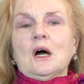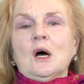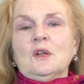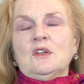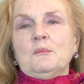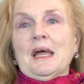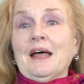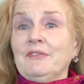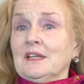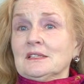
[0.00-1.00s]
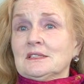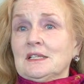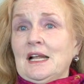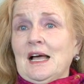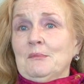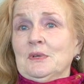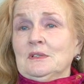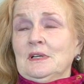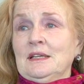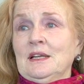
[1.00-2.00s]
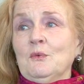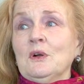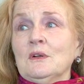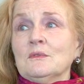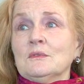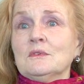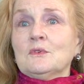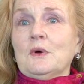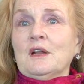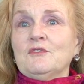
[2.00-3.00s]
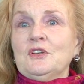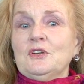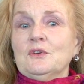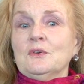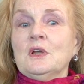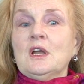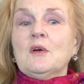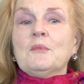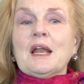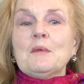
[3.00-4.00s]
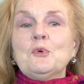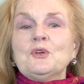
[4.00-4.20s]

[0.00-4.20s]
all of the bad things that happened, and there were quite a few, but I